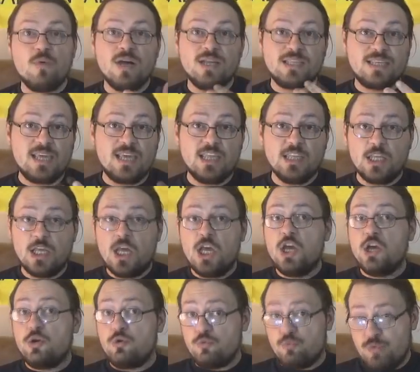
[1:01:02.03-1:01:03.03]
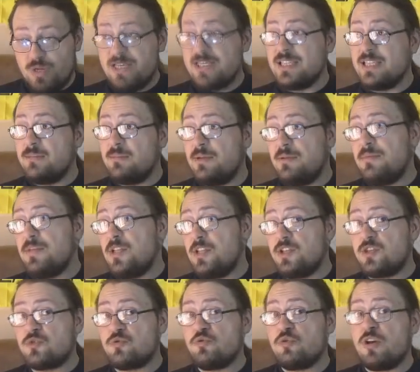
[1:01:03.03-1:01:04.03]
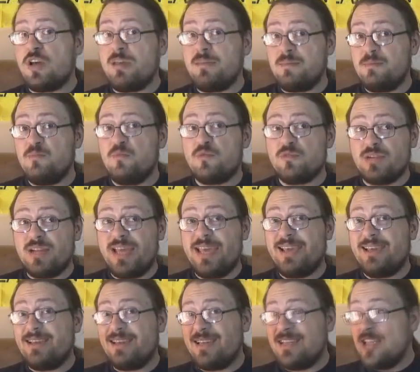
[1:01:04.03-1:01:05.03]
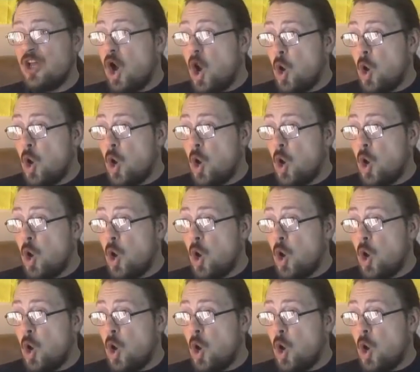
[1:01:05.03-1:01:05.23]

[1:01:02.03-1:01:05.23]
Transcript: what can reasonably be described more like an